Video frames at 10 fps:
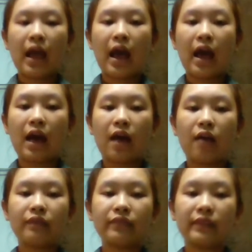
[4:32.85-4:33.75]

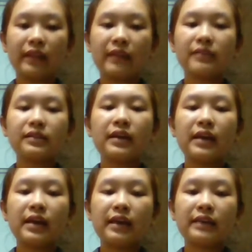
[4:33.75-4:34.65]
After that,
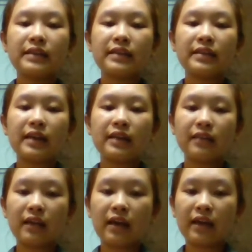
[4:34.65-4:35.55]
he said that
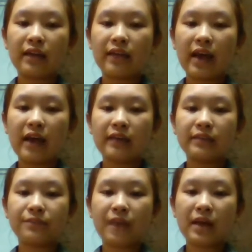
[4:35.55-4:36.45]
their
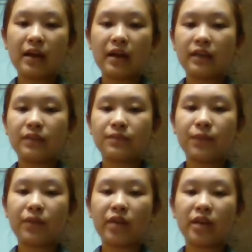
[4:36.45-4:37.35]

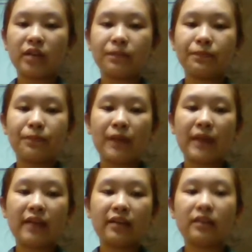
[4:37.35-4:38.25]
experienced
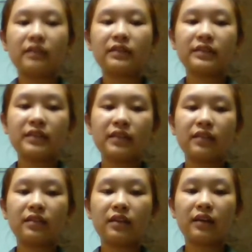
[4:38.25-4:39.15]
planner take
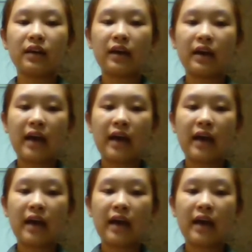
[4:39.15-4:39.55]
the